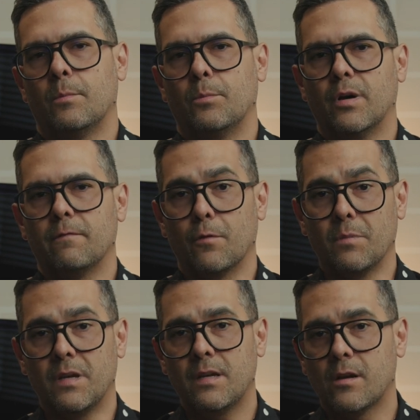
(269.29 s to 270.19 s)
But for
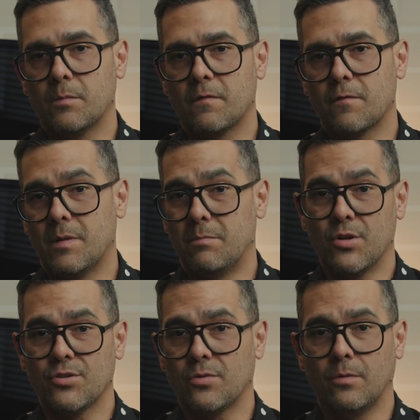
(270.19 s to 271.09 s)
me, coming from a
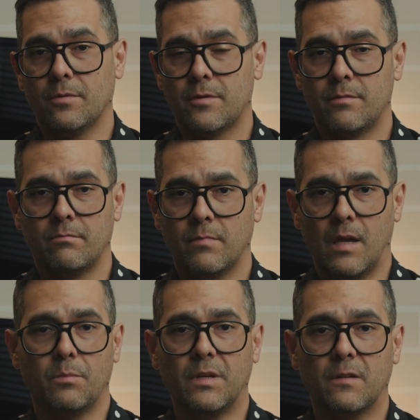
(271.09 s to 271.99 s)
much older
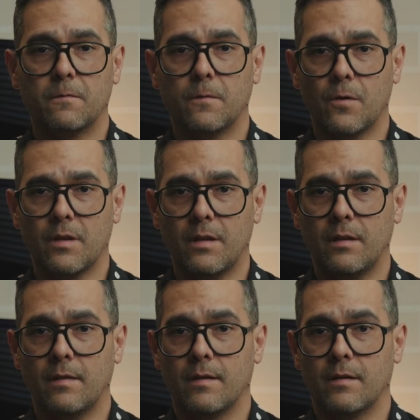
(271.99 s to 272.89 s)

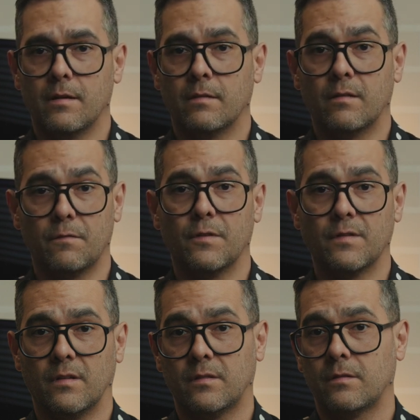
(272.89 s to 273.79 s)
MP-240, the
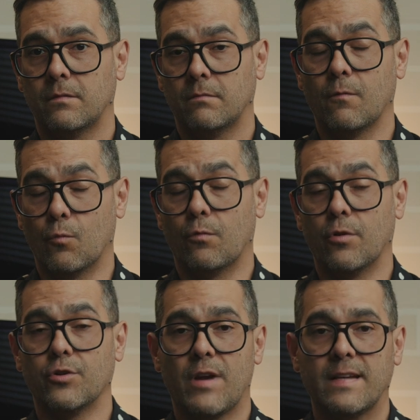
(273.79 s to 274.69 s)
differences
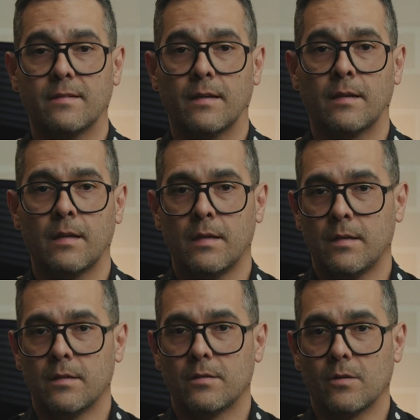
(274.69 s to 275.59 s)
were drastic.
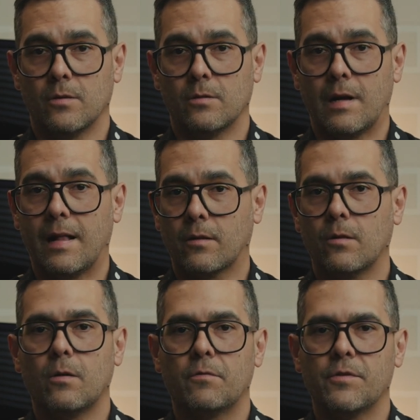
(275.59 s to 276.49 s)
So I'll
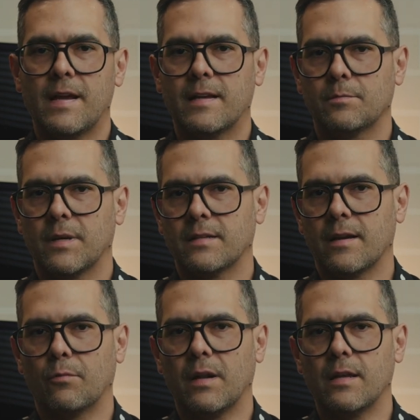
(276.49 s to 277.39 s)
go over the aspects
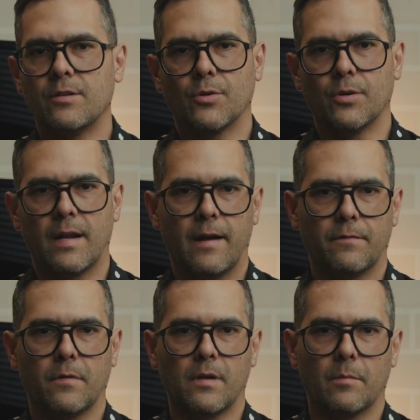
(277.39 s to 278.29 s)
I really enjoyed
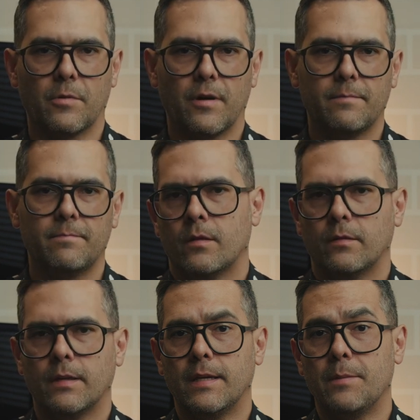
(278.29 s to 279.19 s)
after the upgrade.
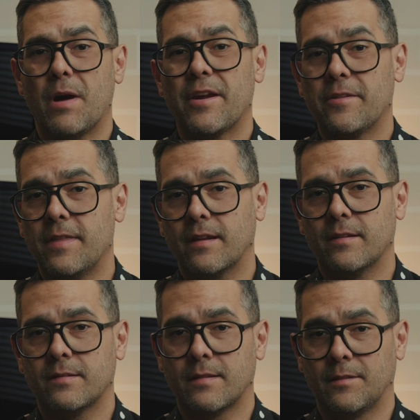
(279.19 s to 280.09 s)
The body
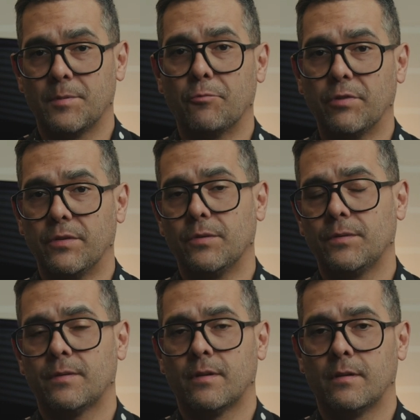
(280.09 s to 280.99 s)
thickness has been
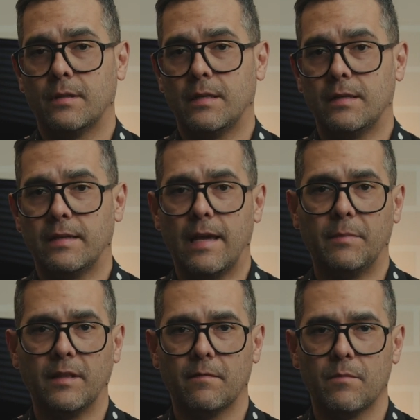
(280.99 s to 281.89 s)
reduced. The
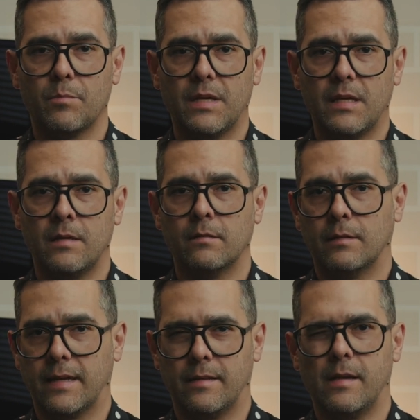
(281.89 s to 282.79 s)
M11-P,
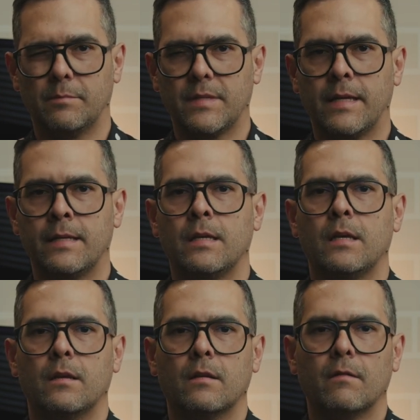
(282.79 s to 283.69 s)
like the M10,
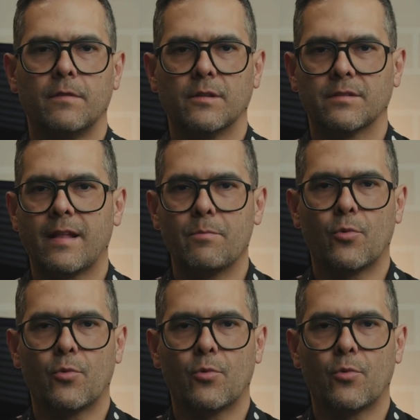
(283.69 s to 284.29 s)
feels a lot